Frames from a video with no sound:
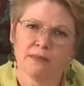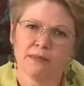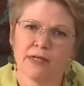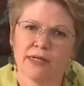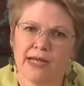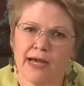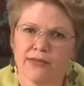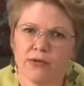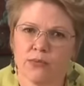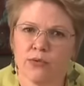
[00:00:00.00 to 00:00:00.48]
but
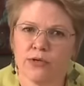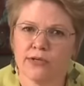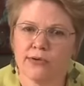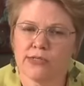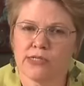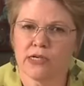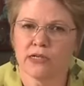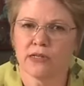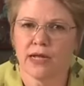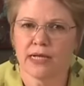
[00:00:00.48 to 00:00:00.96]
now that we're
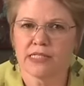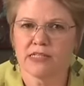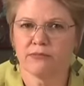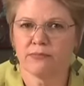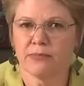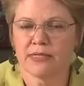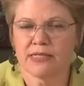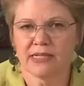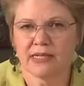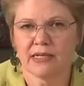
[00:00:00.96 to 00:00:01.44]
using lots
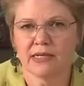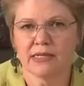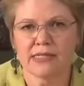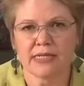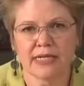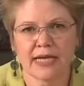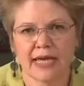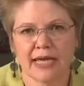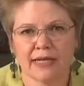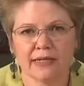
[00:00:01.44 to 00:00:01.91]
of batiks
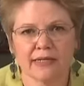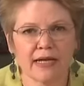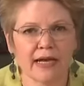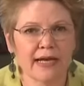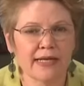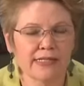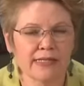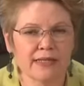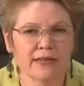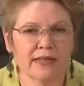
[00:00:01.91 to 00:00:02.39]
and hand
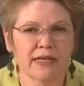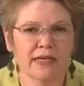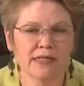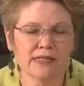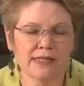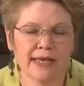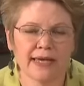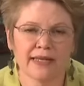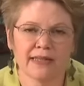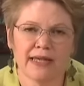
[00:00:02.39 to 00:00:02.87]
dyes and
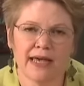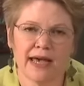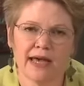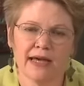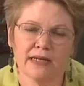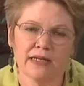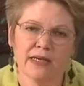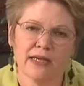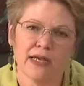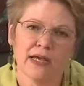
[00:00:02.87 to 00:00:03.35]
things like
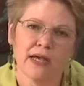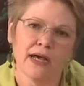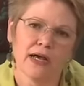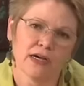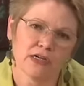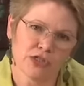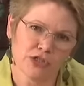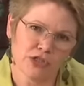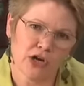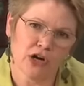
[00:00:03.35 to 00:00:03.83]
that,
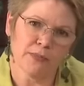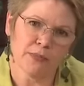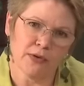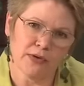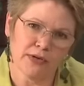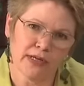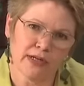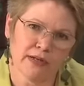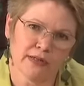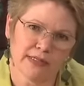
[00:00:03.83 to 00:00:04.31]
a sharper
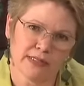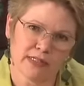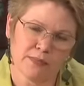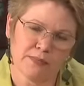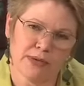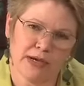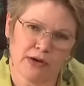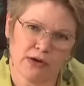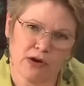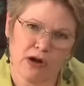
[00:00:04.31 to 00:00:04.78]
needle is a
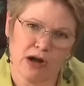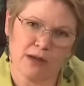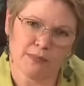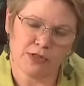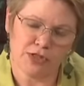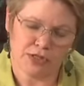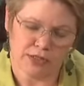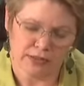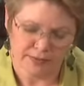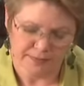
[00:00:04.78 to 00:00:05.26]
better
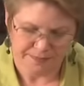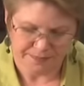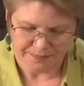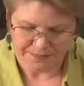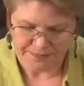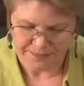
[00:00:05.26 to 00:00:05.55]
option.